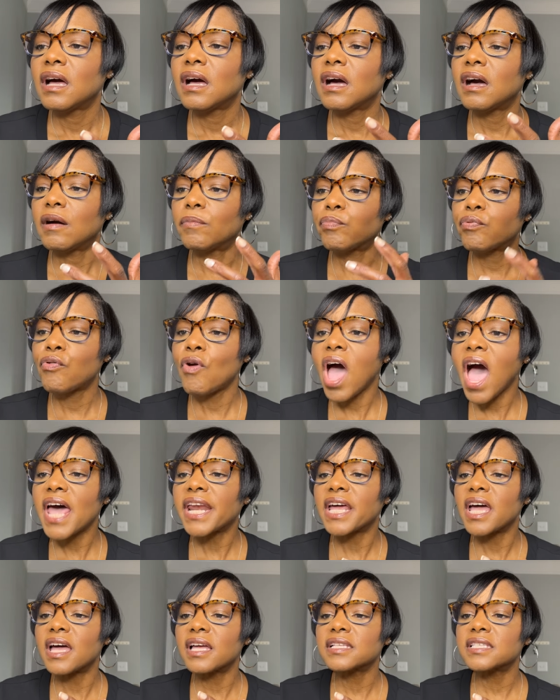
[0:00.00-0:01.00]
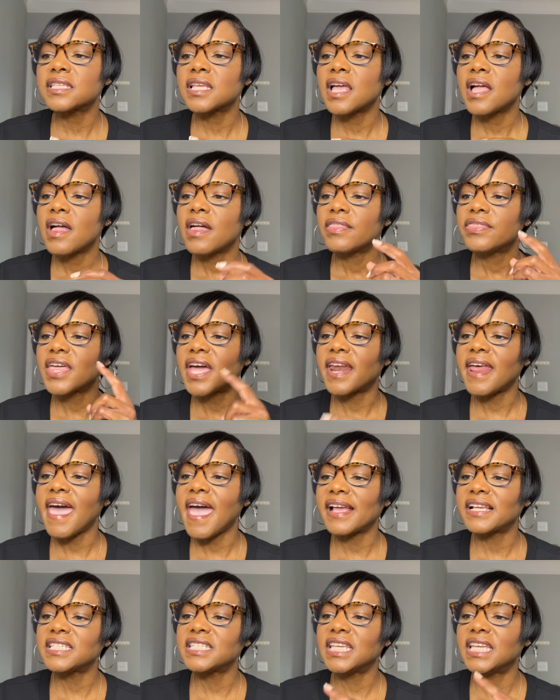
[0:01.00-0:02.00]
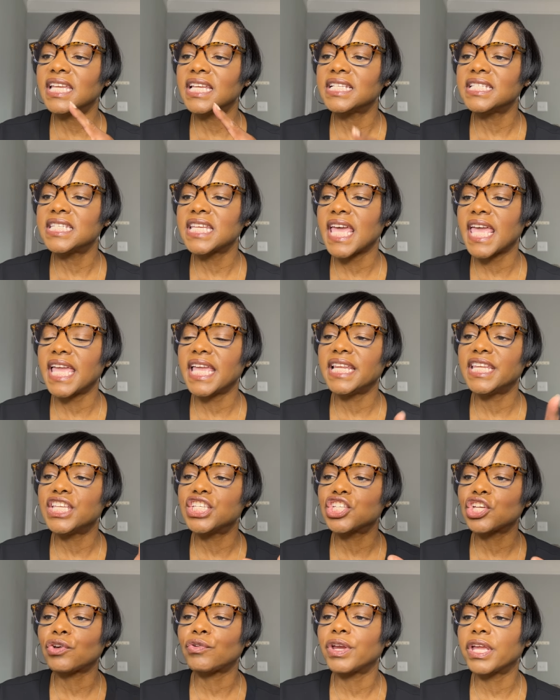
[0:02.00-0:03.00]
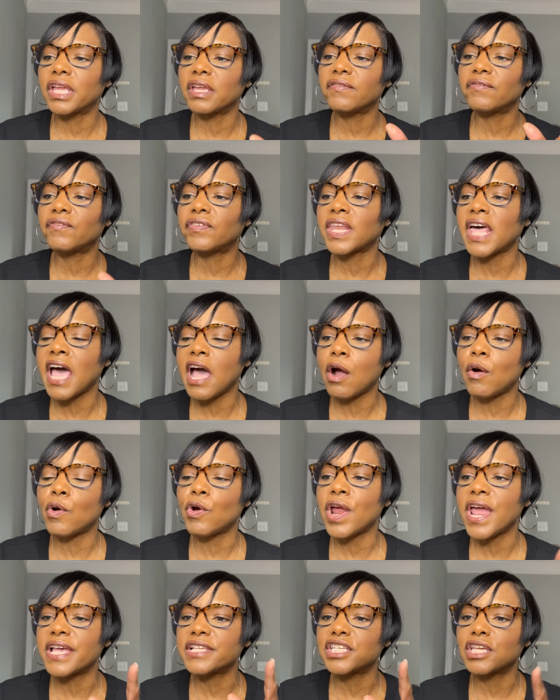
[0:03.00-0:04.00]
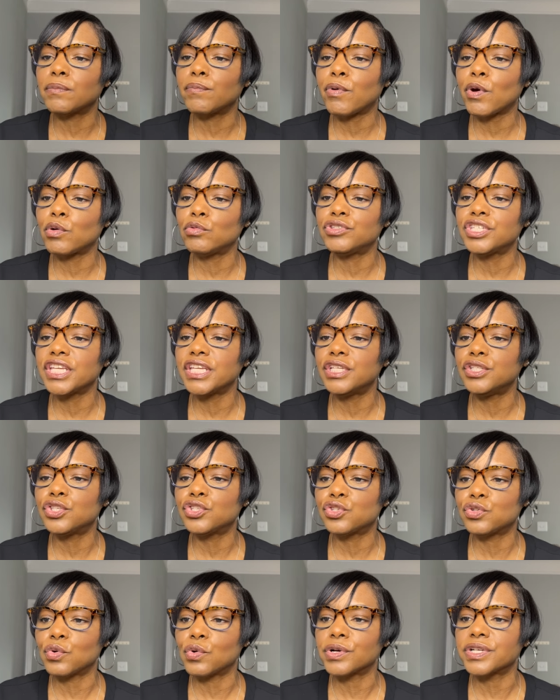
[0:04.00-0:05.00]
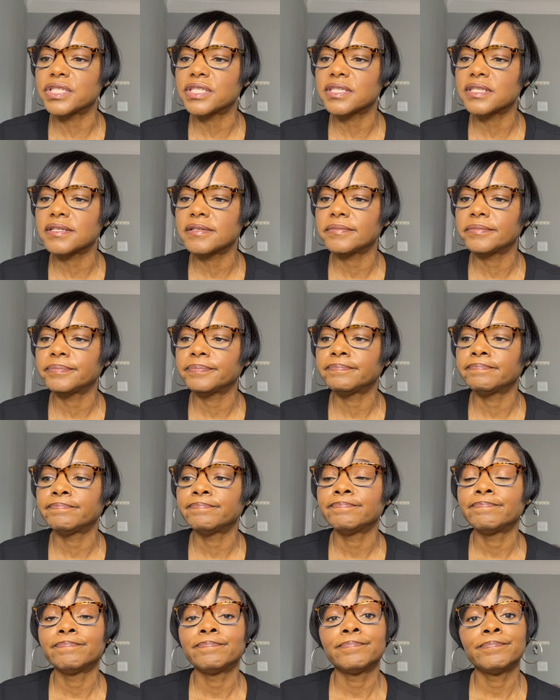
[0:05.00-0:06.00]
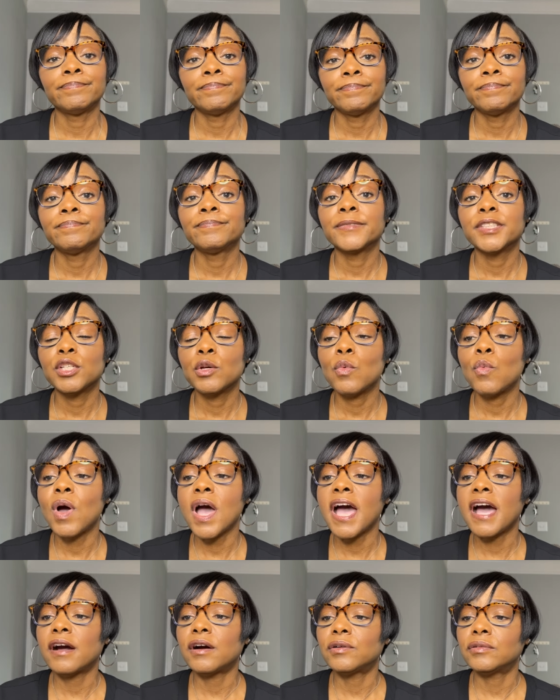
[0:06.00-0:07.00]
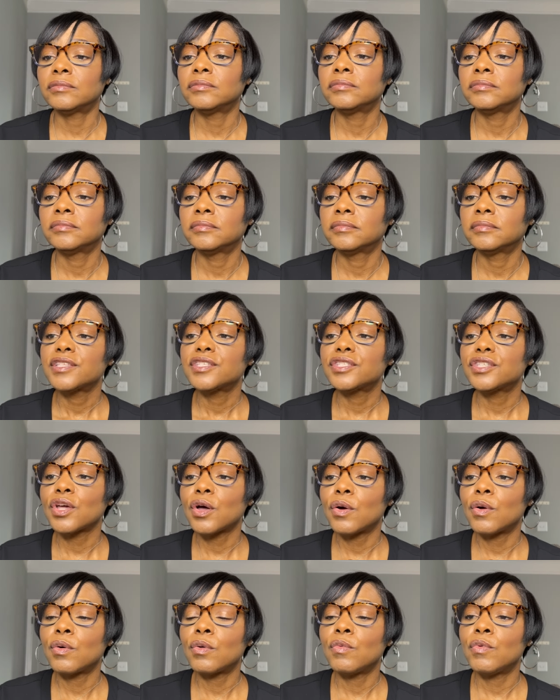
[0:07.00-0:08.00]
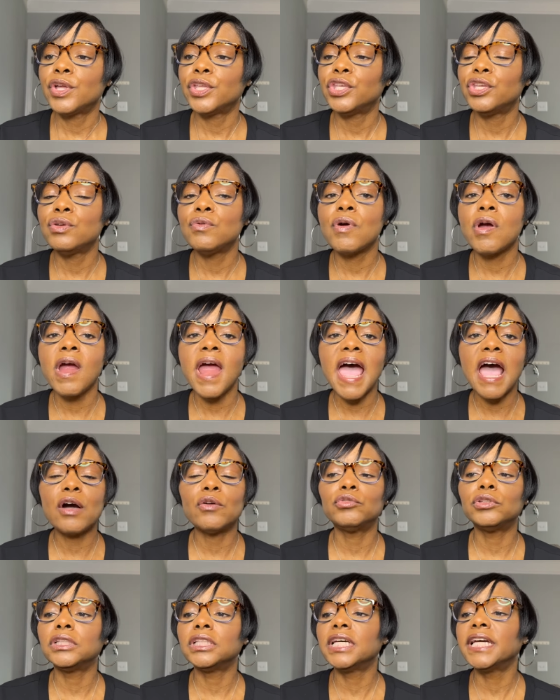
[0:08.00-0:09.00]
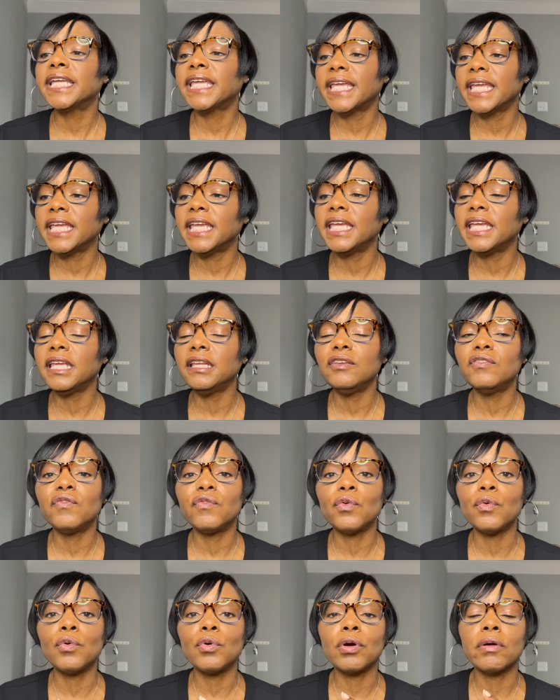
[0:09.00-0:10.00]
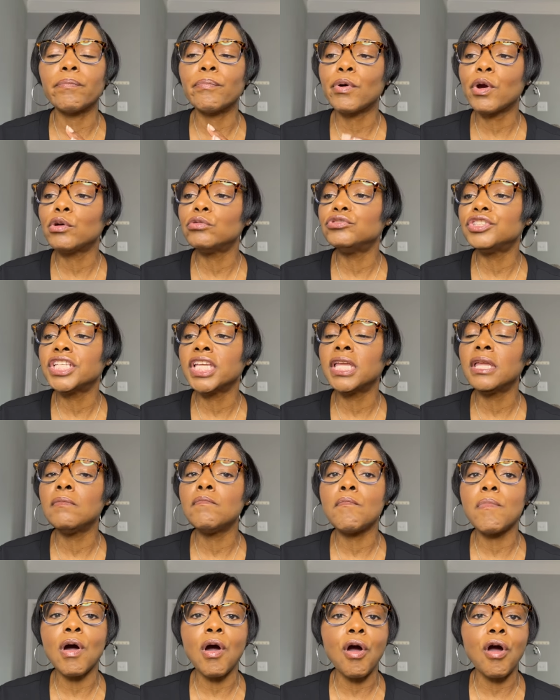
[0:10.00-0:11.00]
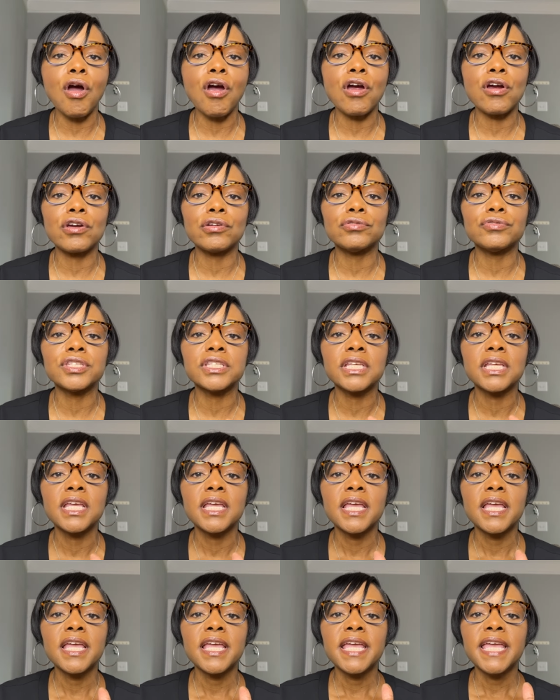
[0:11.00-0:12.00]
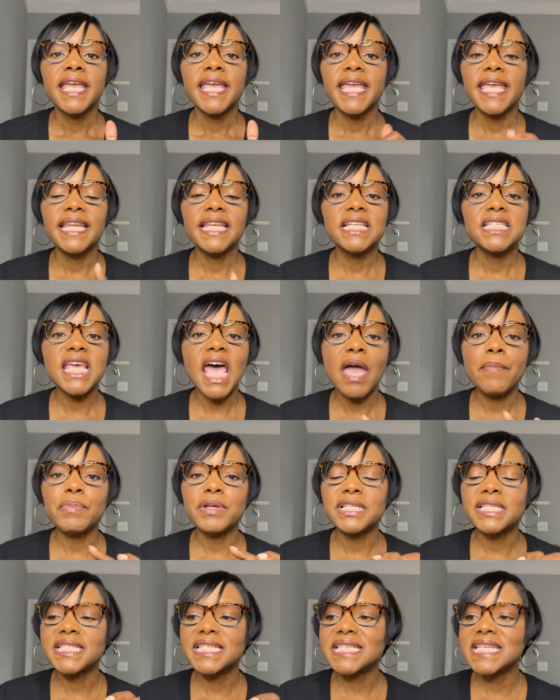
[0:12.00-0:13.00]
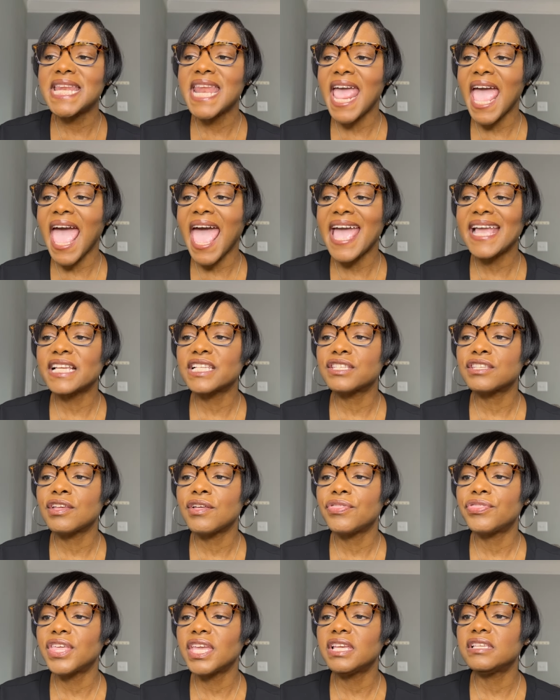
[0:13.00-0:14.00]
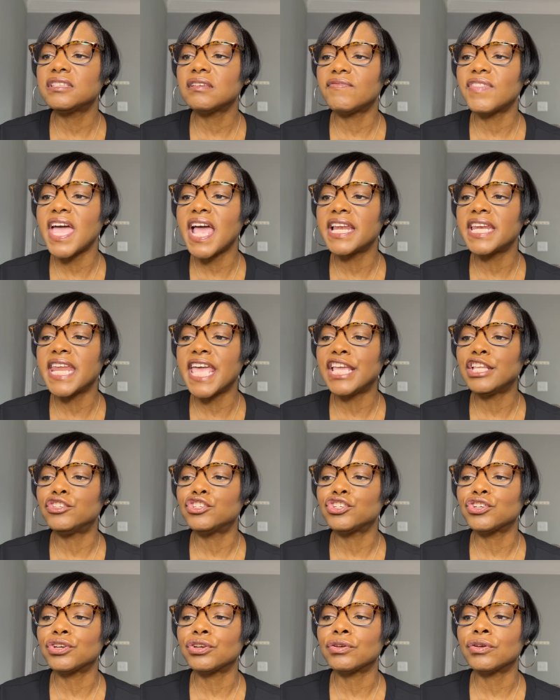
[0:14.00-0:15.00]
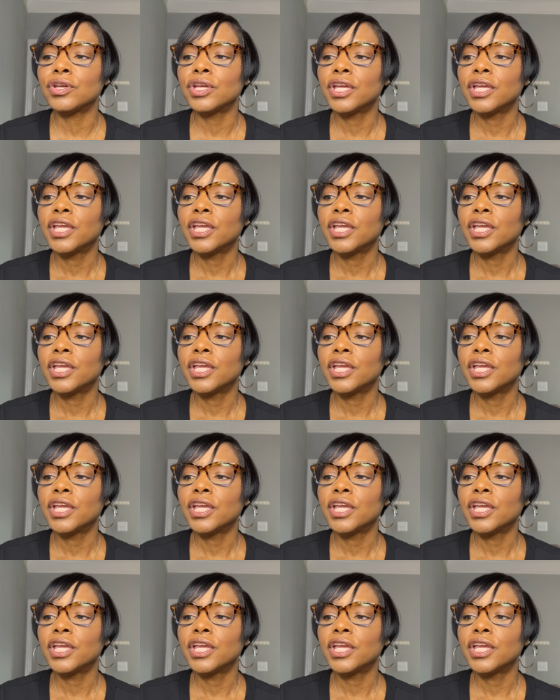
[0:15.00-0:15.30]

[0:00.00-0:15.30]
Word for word: of products that actually contain this cricket flour as a protein source. Wow. So when you are out looking for protein bars, any type of snacks, things of that nature,